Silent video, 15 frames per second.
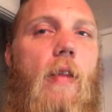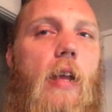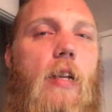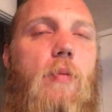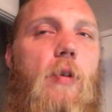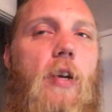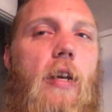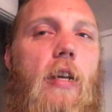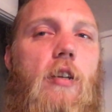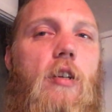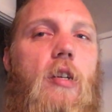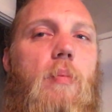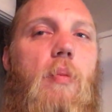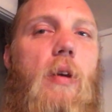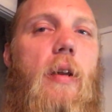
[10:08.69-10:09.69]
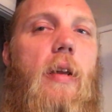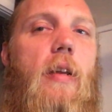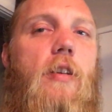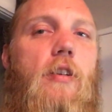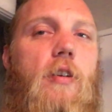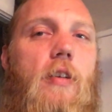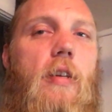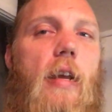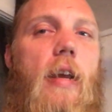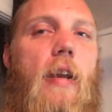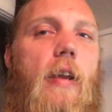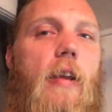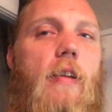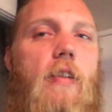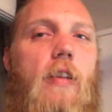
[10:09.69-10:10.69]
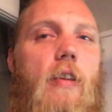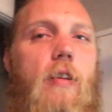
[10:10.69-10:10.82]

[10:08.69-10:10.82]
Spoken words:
That's where you get your split ends, your dead ends,